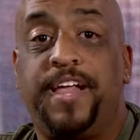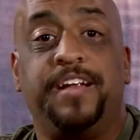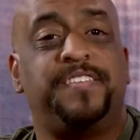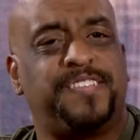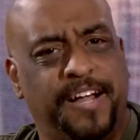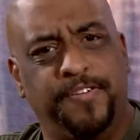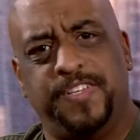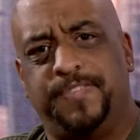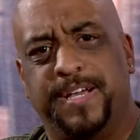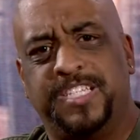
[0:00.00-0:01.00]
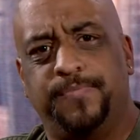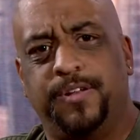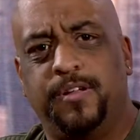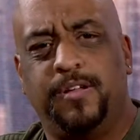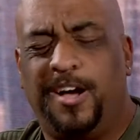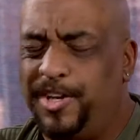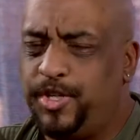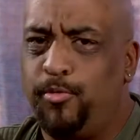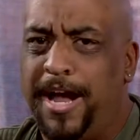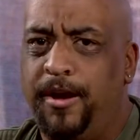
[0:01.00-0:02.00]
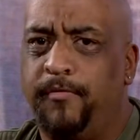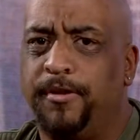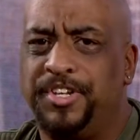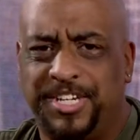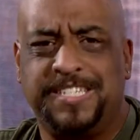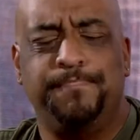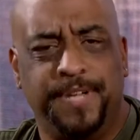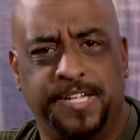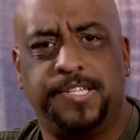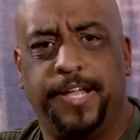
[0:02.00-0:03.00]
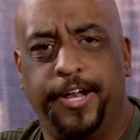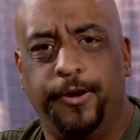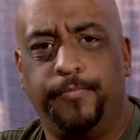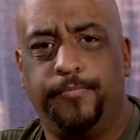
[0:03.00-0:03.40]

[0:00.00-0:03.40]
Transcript: that had discovered the specimen, also ran over it just minutes later.